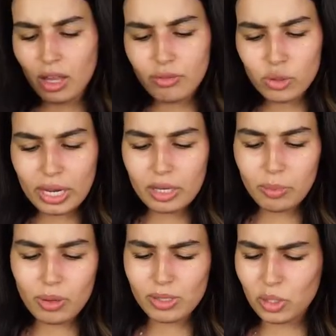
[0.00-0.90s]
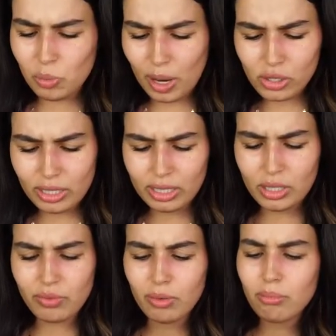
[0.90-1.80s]
I love trekking poles, especially
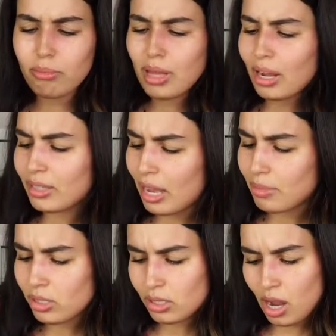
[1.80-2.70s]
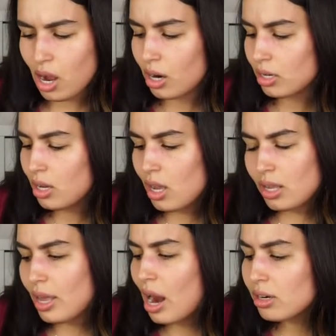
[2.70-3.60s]
these from Black Diamonds. They are
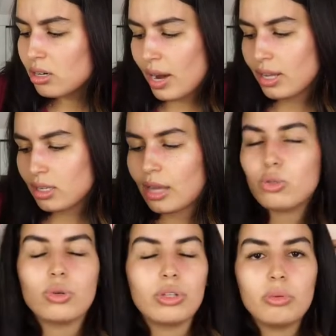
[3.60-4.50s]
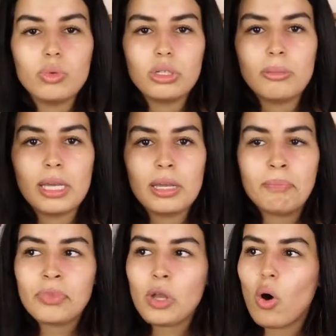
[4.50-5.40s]
great. I took them with
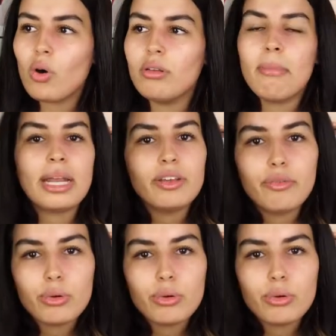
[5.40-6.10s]
me on many